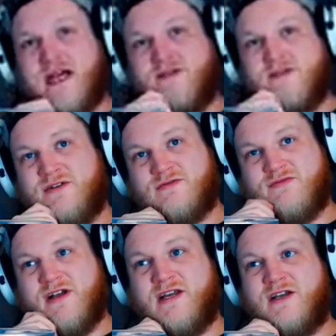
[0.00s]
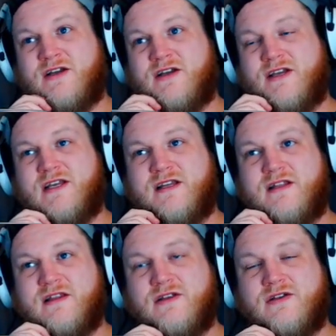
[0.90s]
and they're just really, there's
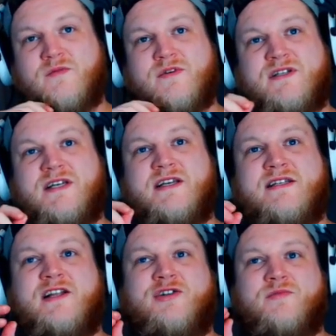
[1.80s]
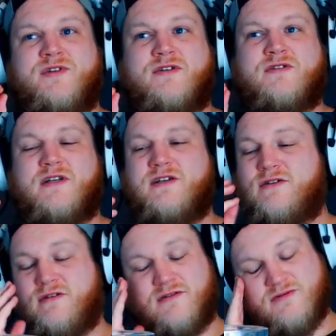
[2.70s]
so much detail in them. It
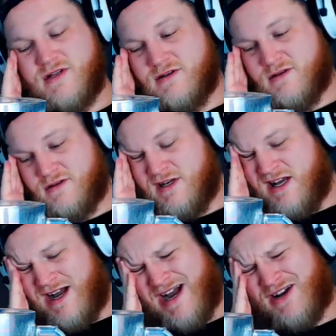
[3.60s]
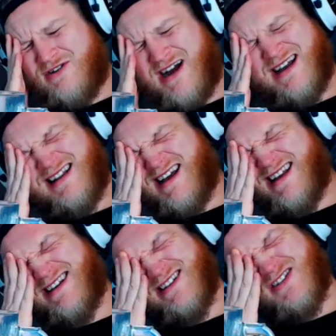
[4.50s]
just looks really good. I had
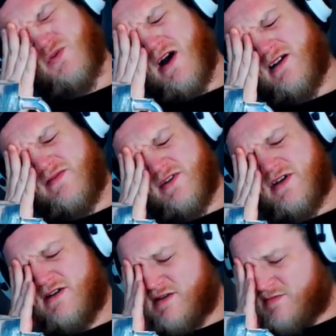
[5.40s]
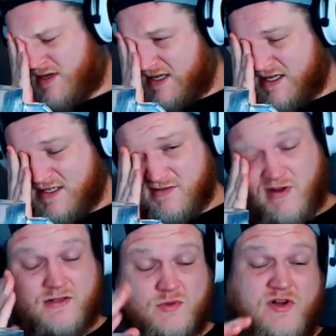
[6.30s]
like 12 of those in my list.
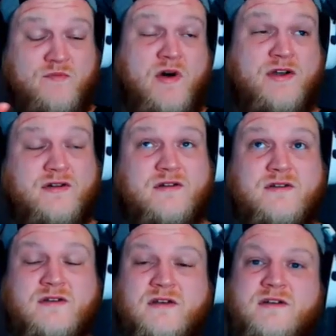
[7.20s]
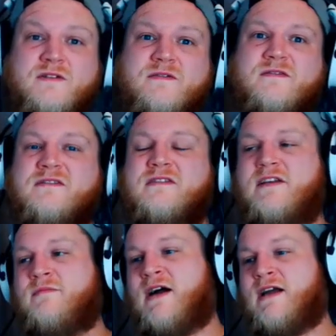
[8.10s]
Well, 12 models
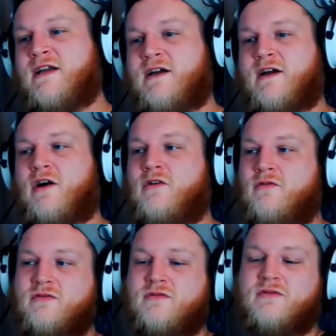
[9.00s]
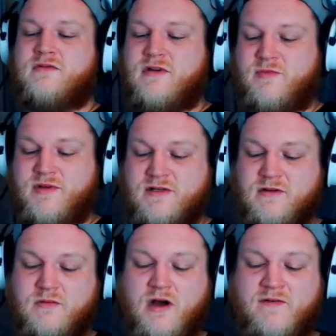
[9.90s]
in my old
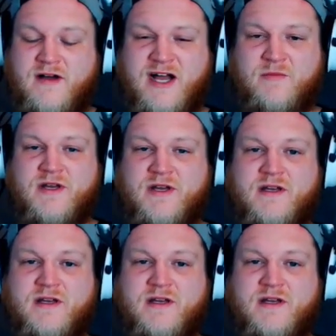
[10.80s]
Abyssal Dwarf army.